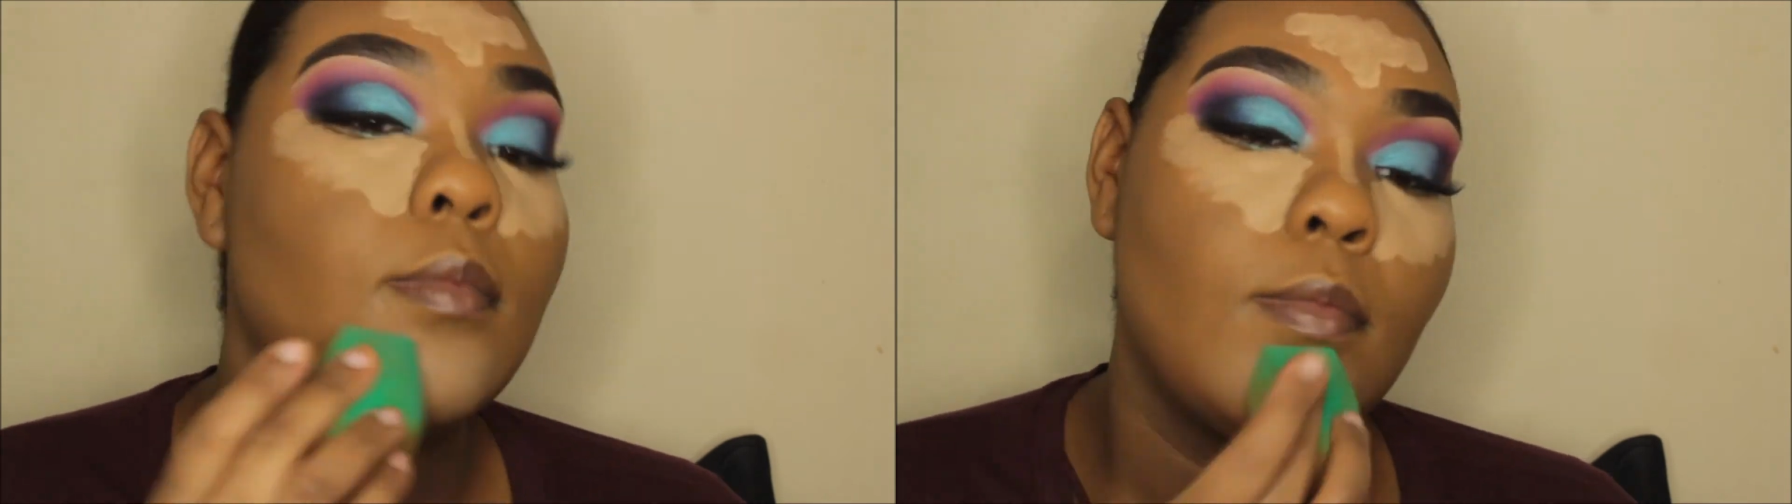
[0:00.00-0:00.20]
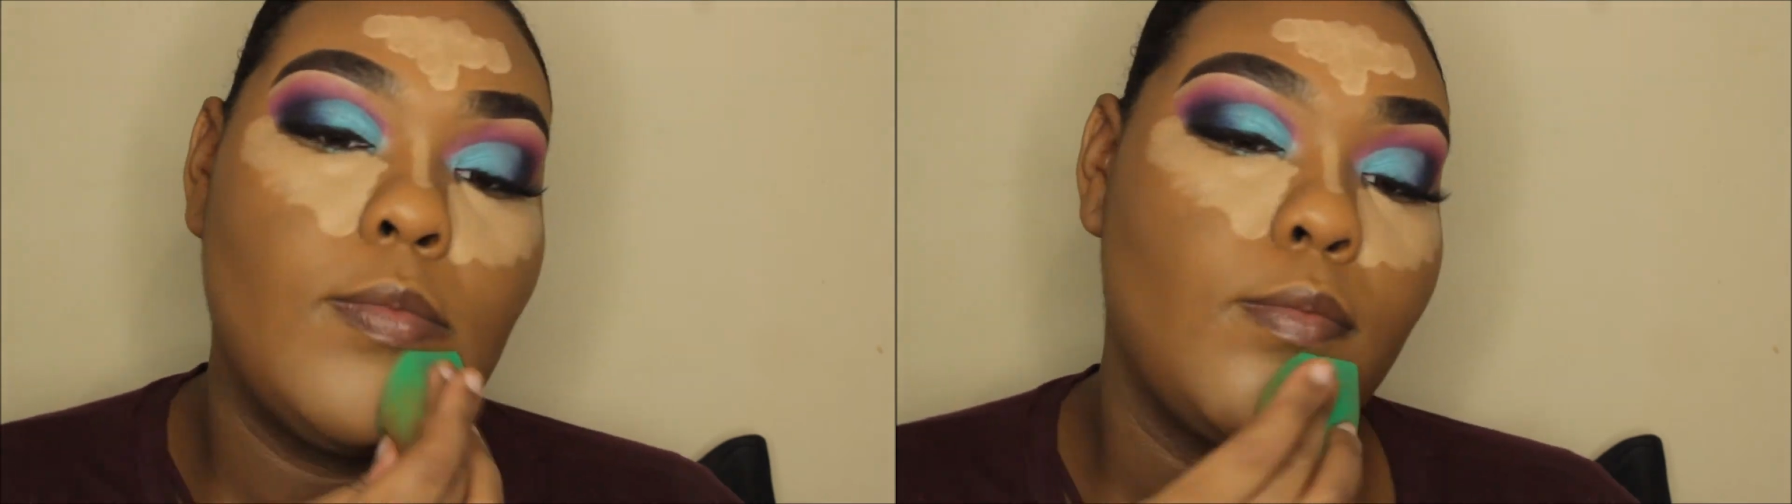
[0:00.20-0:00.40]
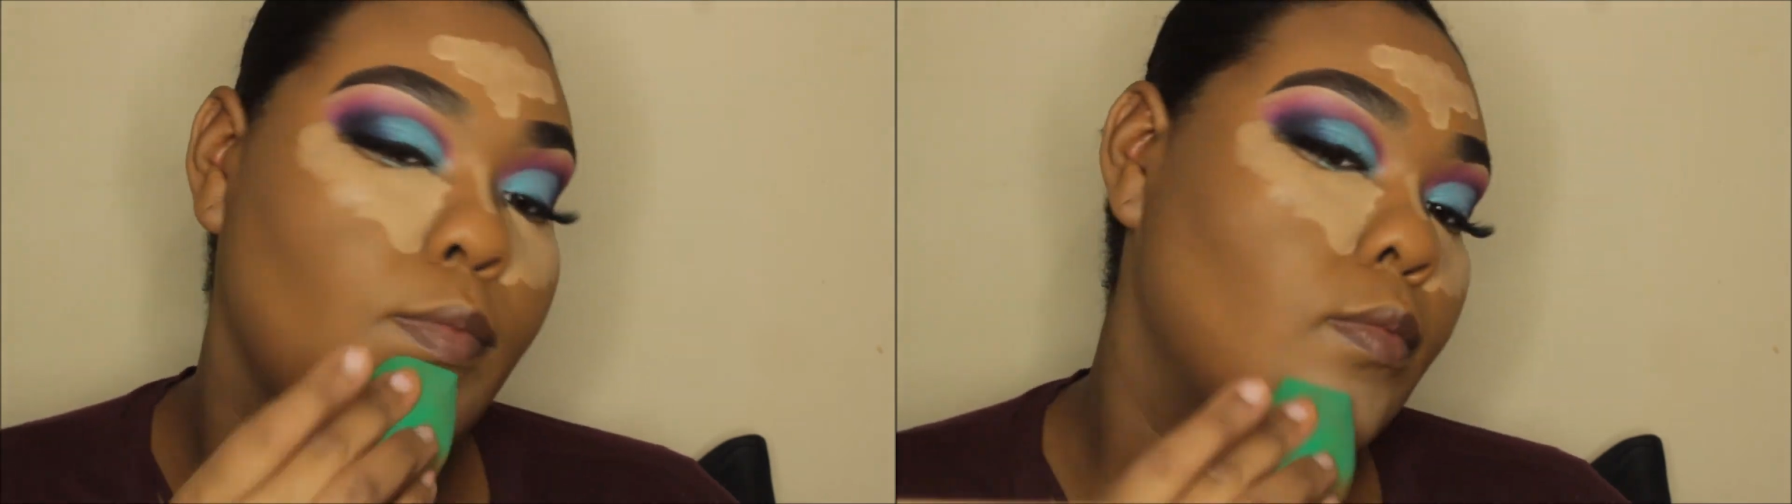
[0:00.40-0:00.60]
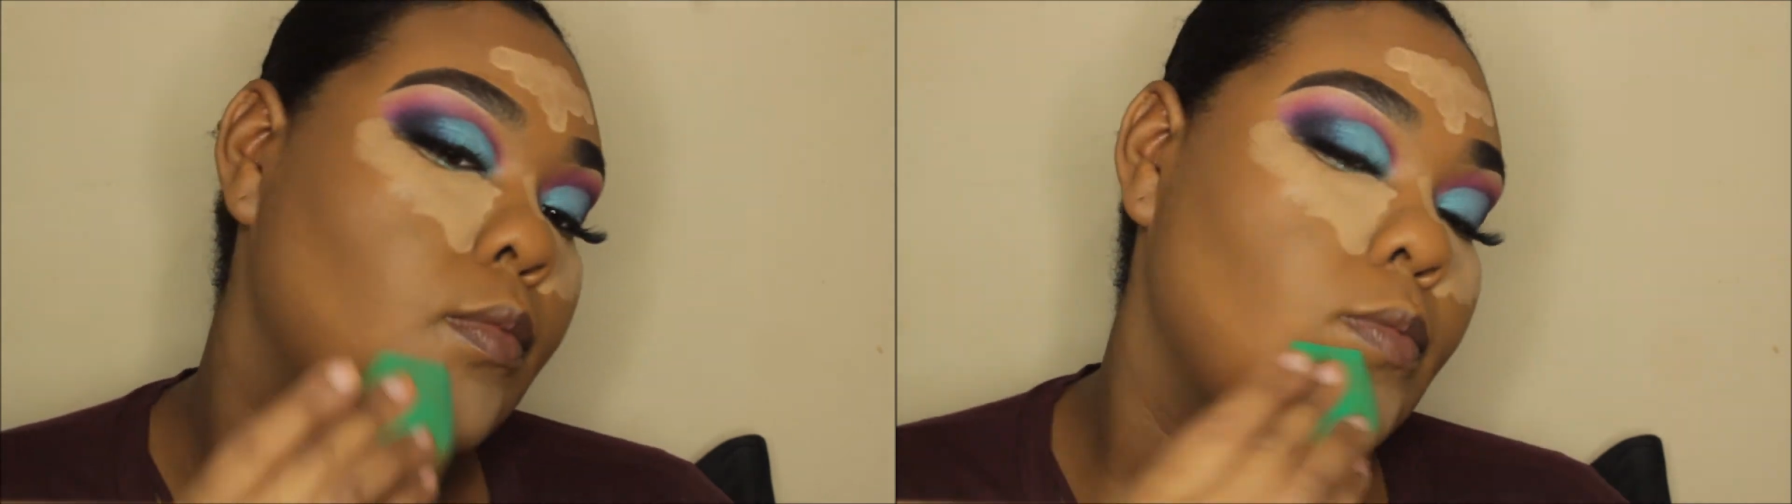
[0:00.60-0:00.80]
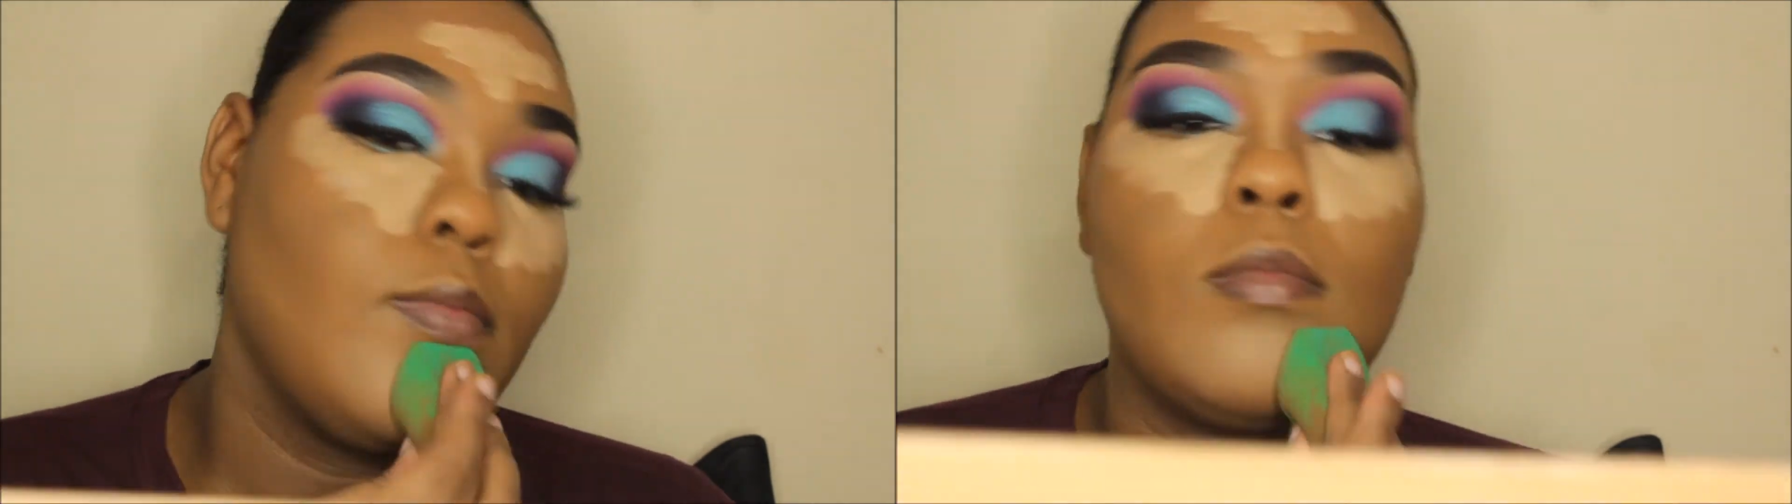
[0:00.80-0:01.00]
the
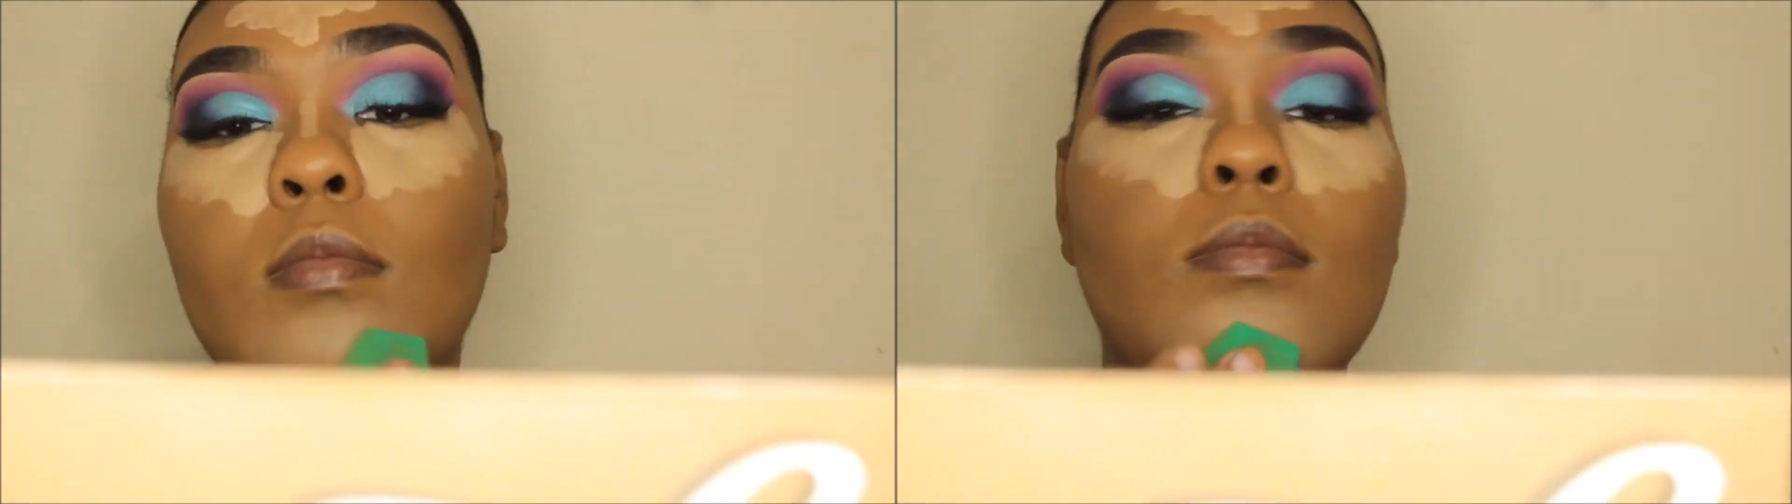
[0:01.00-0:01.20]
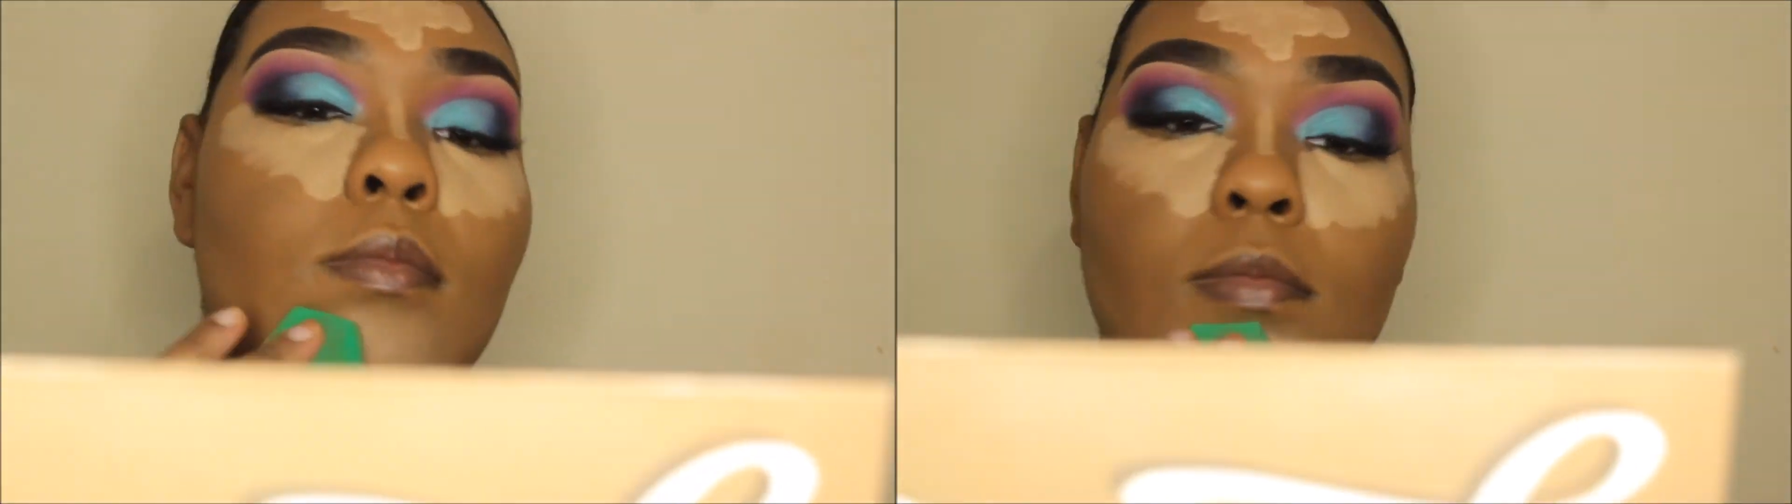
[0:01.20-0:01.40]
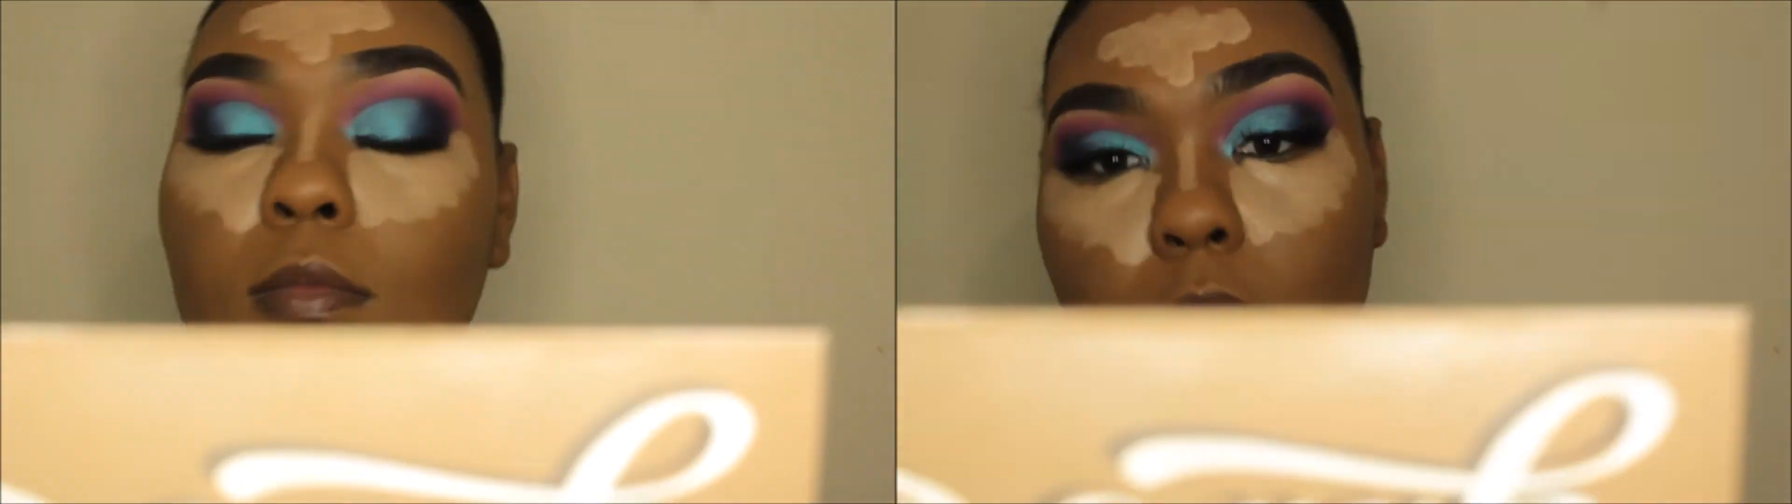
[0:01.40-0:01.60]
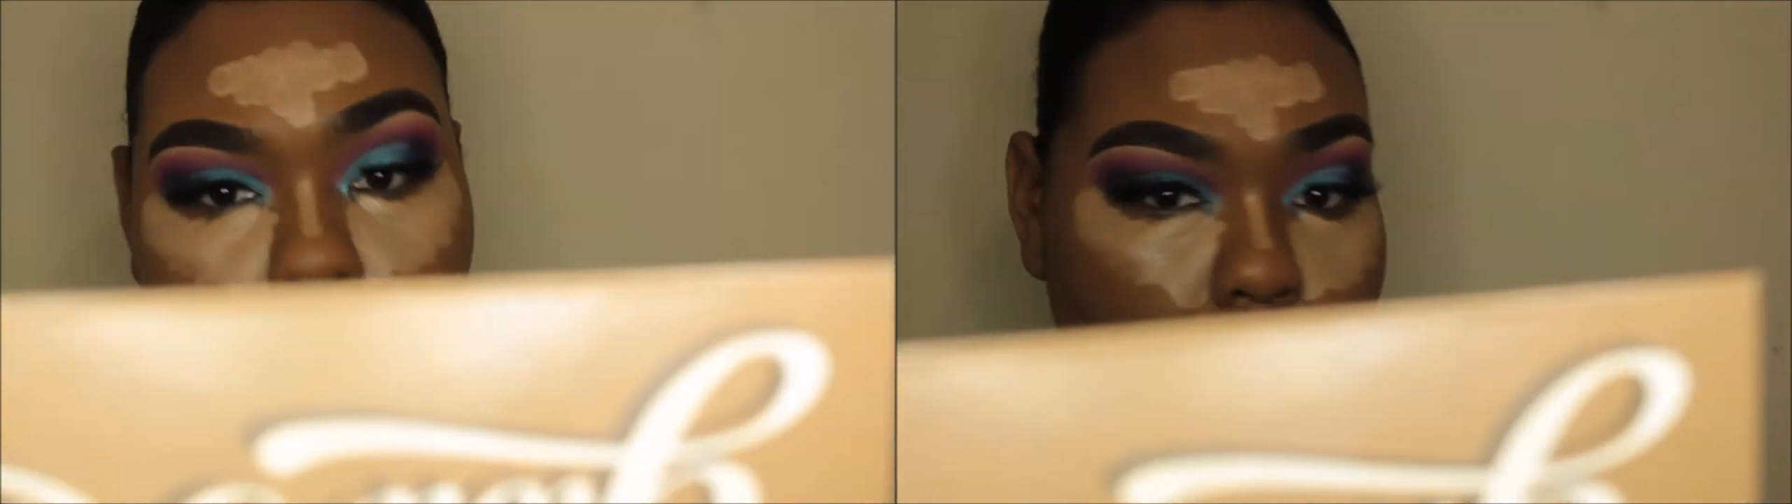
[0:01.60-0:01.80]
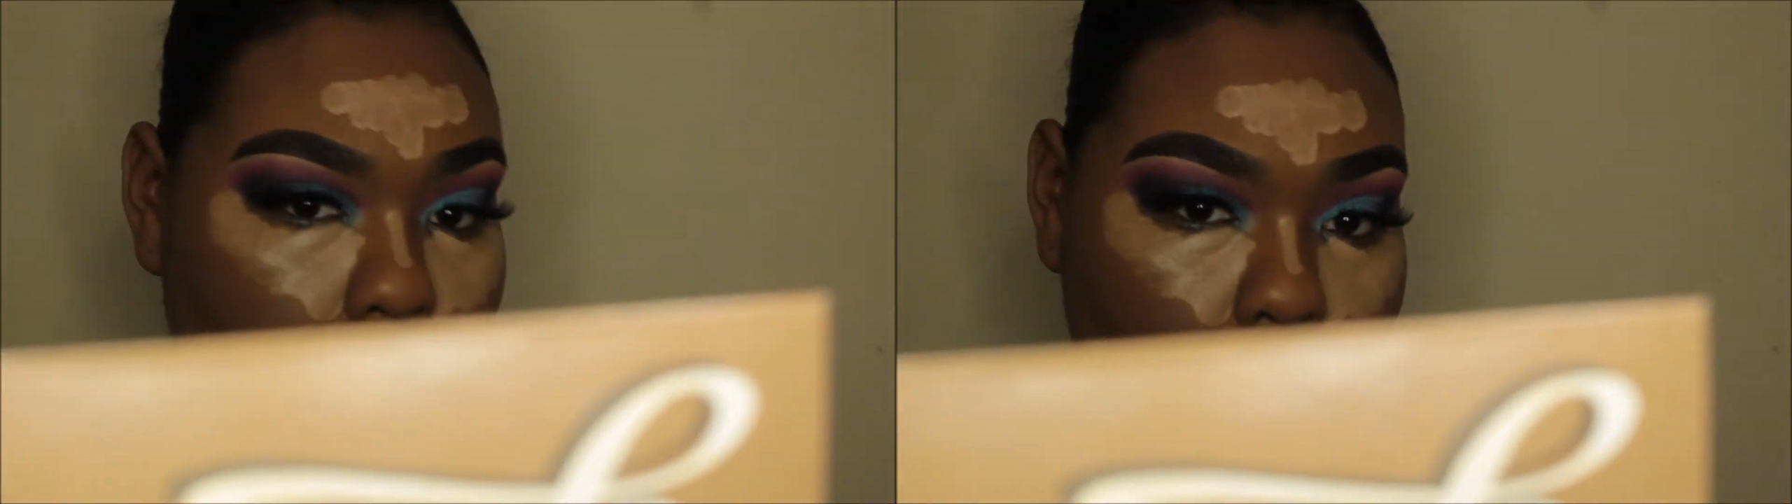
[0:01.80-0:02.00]
Eco